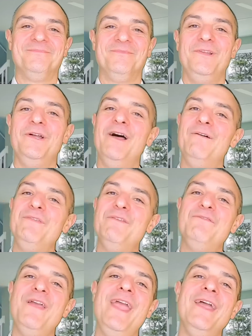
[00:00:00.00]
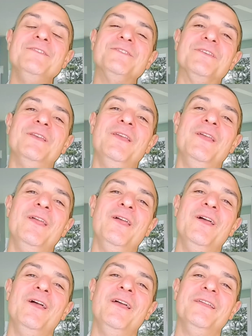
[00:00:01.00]
Philadelphia fans,
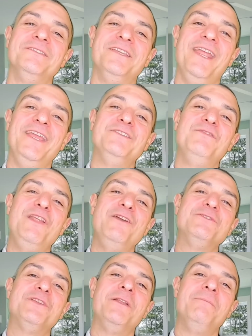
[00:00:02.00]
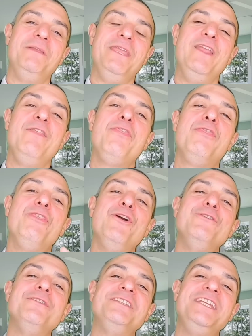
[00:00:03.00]
today's video is going to be
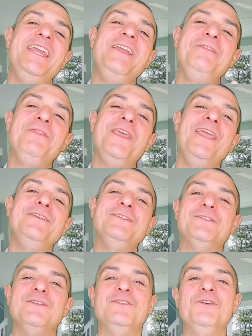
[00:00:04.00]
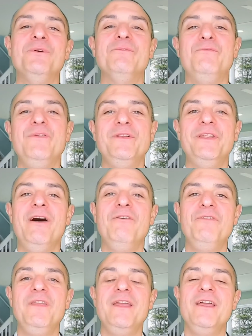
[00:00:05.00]
13 things to do in
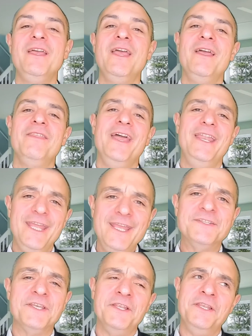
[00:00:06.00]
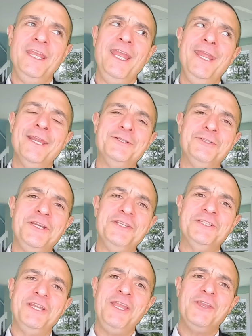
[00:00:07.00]
Philadelphia that isn't eating a
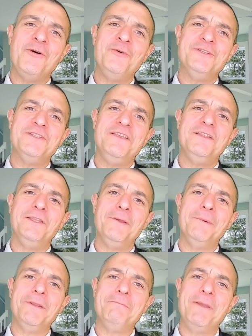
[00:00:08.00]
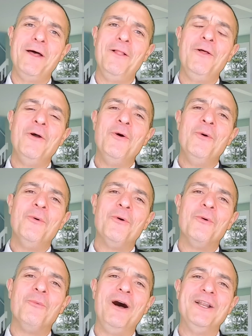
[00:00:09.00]
cheesesteak, going to see the Liberty Bell, or
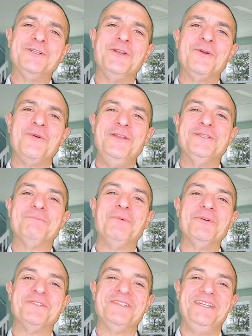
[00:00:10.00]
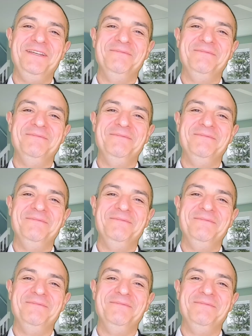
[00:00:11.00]
watching a great sports team.